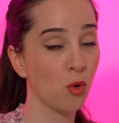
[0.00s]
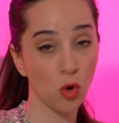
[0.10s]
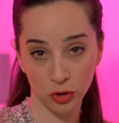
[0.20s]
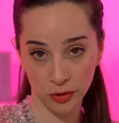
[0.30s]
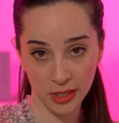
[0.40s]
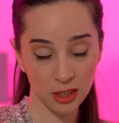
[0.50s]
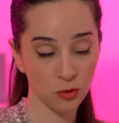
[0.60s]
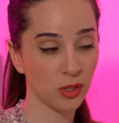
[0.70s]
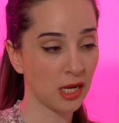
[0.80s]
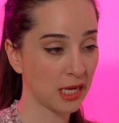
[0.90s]

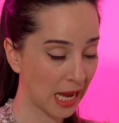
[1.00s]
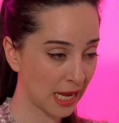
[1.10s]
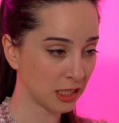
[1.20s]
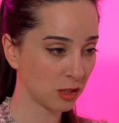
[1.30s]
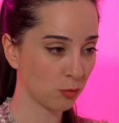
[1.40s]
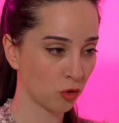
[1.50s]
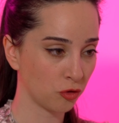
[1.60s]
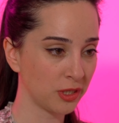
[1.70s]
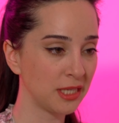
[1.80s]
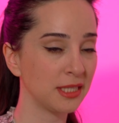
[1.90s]
portraits, when I edit
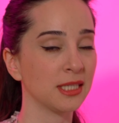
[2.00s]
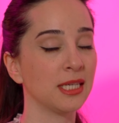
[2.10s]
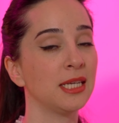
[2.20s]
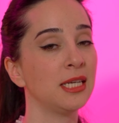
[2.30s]
portraits,